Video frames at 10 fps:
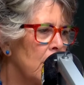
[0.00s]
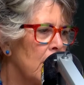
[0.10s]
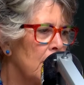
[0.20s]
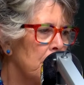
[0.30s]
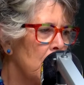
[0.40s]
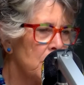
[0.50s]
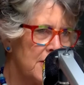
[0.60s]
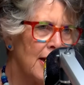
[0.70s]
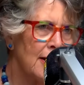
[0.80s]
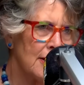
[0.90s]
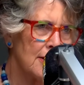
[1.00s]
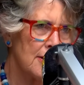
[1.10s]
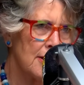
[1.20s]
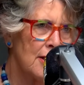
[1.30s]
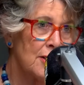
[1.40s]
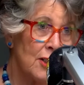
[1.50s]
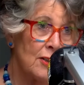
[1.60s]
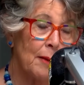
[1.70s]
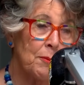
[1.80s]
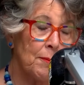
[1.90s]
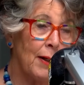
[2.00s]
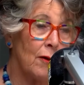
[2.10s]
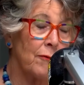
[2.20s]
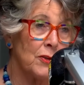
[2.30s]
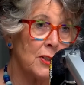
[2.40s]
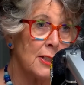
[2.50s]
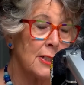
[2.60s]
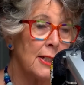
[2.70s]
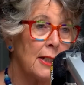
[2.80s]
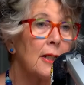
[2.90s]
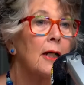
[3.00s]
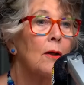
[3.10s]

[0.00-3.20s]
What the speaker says: hoteliers turned up in my office and said,